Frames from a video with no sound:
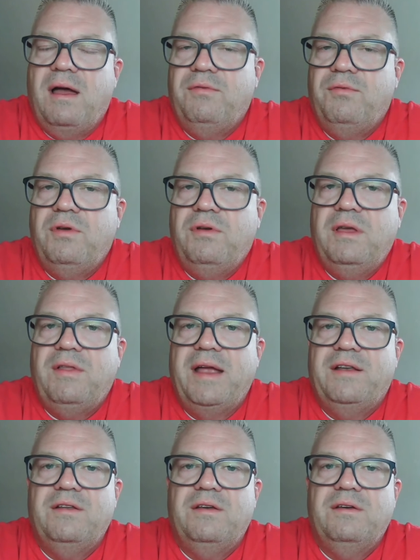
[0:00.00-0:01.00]
really
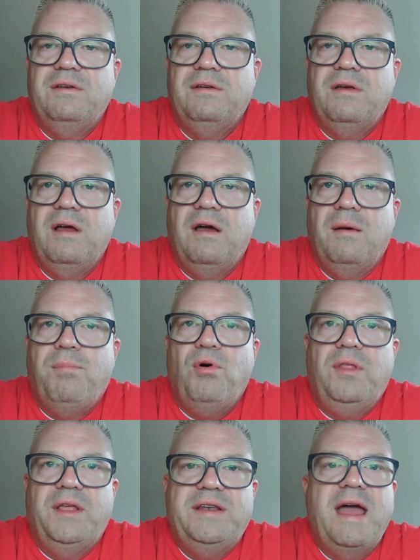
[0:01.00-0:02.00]
like to
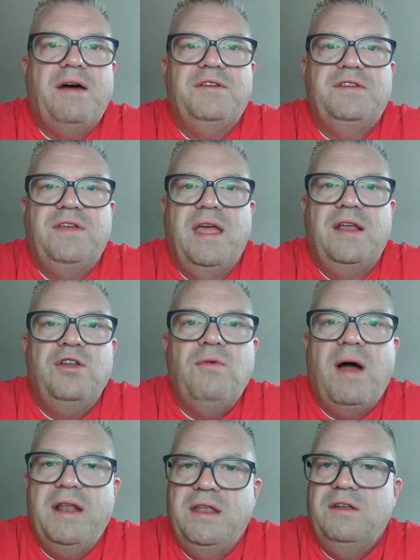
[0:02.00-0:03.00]
boil it down to saying
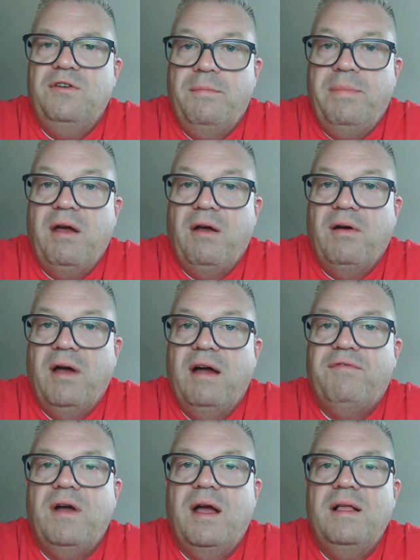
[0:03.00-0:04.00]
new idea, new
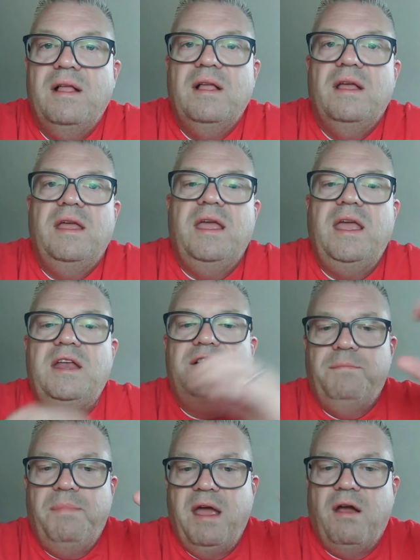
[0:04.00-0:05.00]
paragraph, right?
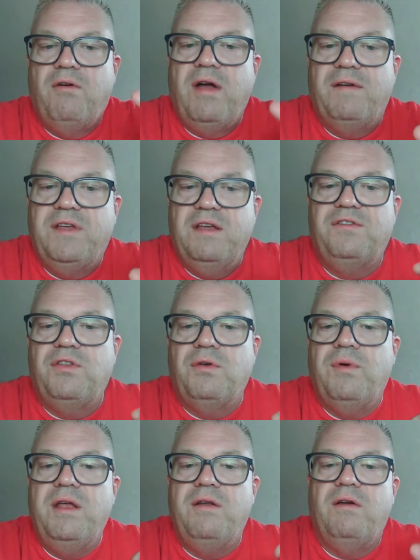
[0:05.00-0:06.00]
Each paragraph gives the
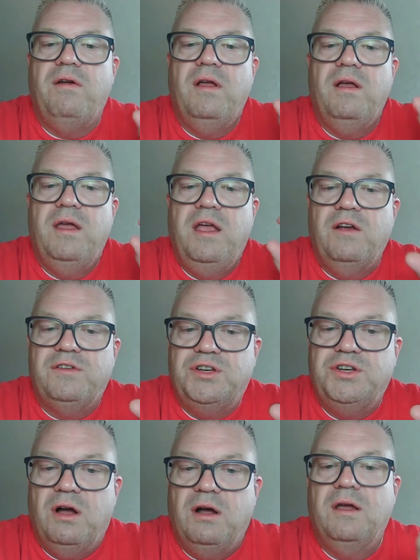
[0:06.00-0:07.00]
reader, here's a
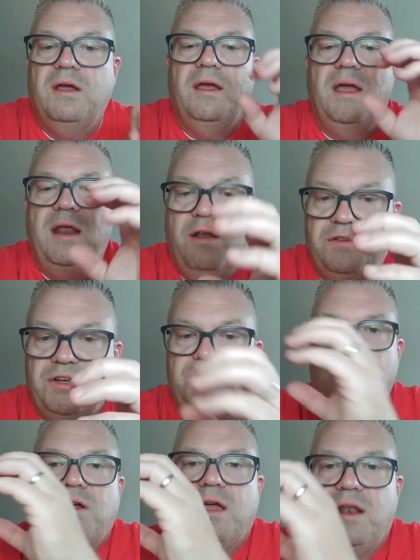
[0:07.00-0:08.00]
chunk, and here's a
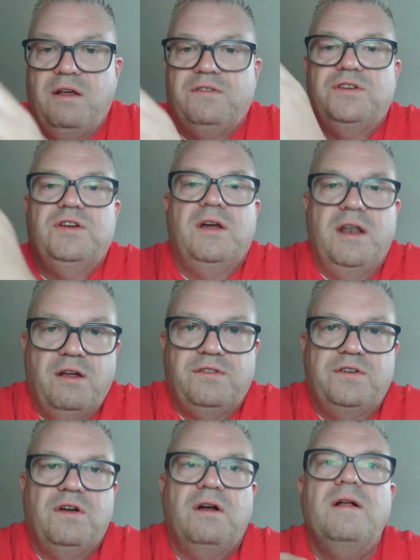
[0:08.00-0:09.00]
chunk, and here's a chunk, and
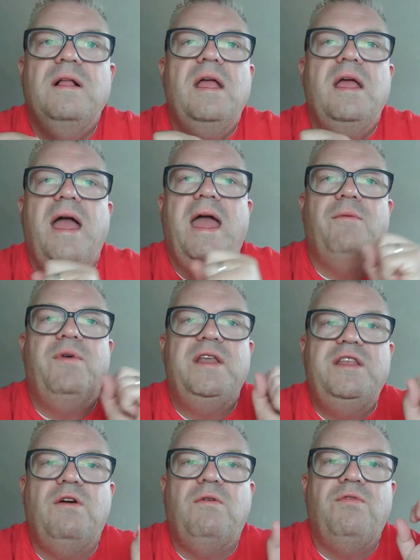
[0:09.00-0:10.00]
here's a chunk. And we
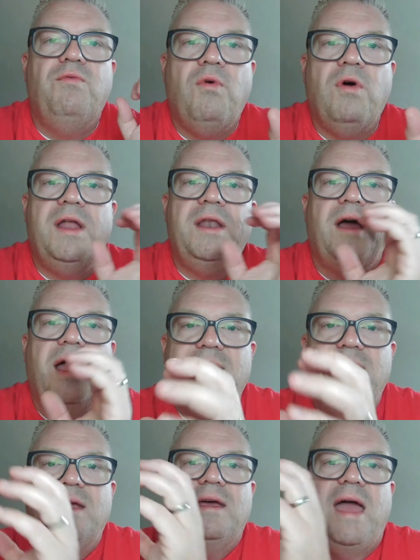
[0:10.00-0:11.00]
deal with one
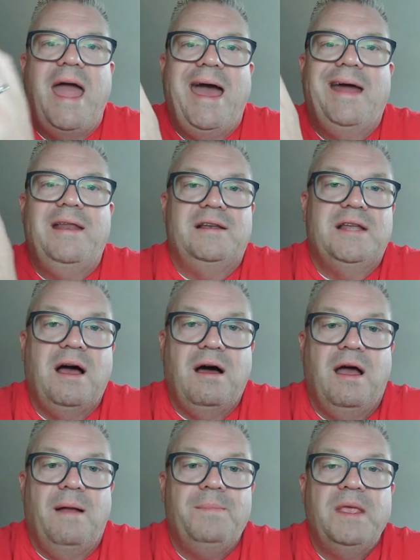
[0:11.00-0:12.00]
idea at a
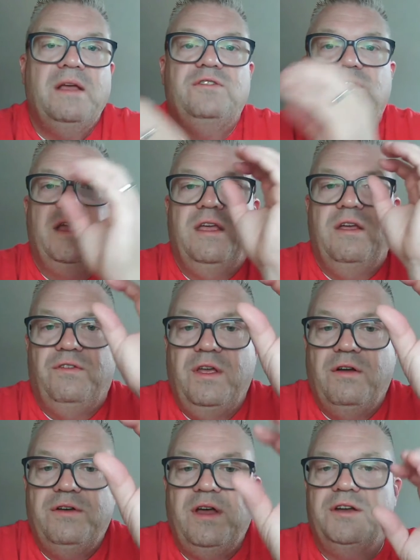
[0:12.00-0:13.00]
time. So, like, here's the
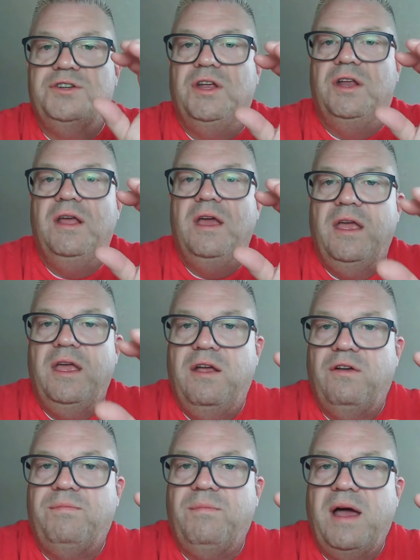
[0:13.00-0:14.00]
introduction,
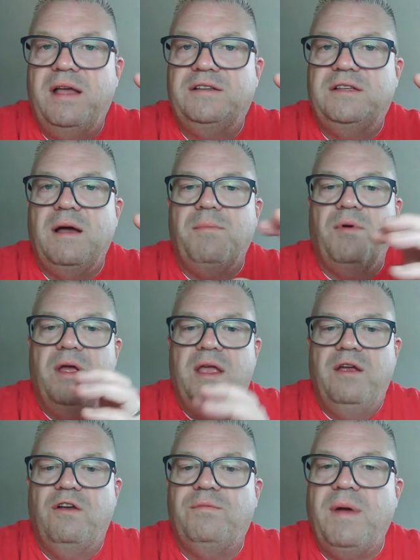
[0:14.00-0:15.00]
here's my summary,
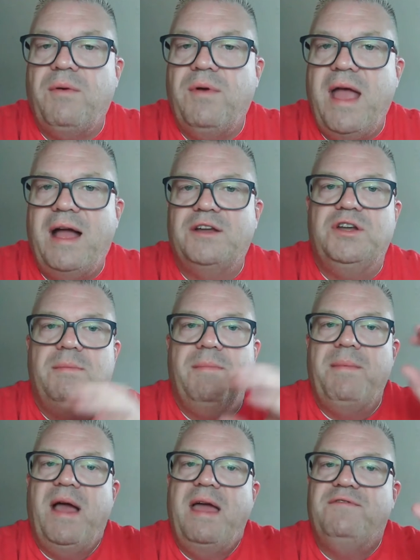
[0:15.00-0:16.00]
here's my reaction.
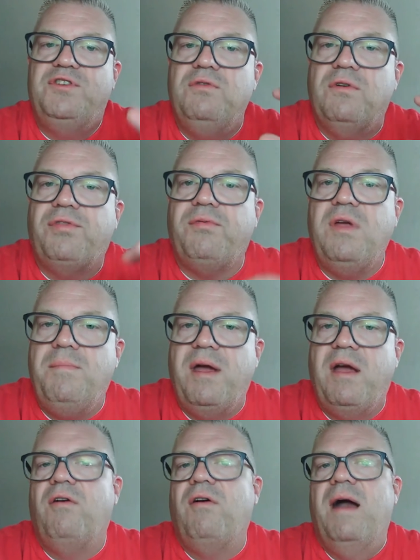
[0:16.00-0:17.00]
Maybe I have 2 or 3
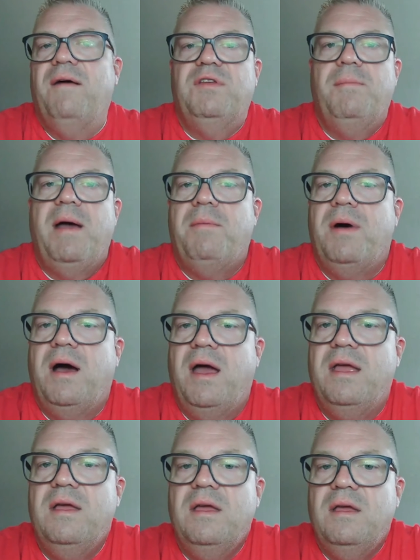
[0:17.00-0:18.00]
paragraphs about
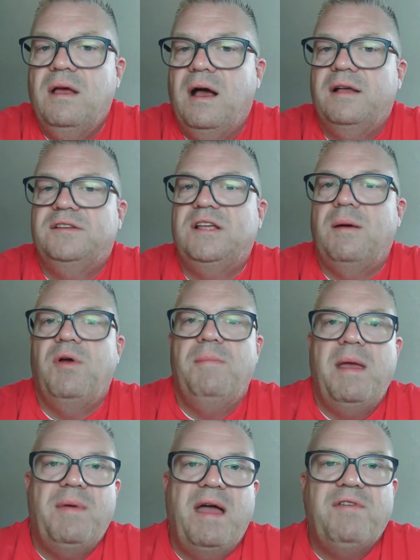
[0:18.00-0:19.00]
my summary.
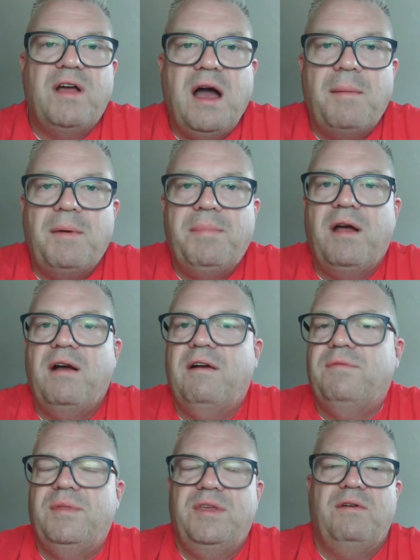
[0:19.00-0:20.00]
Maybe I have a couple
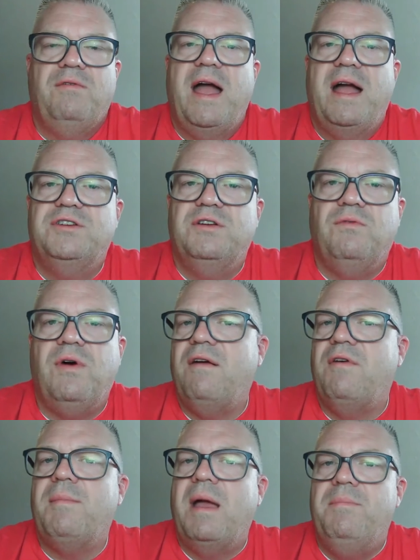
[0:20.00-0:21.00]
paragraphs about the reaction,
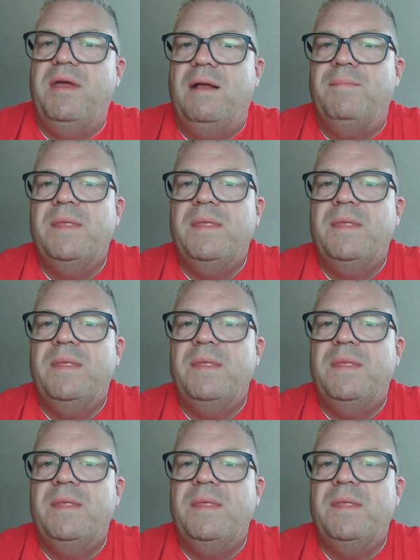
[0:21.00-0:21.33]
whatever it might be.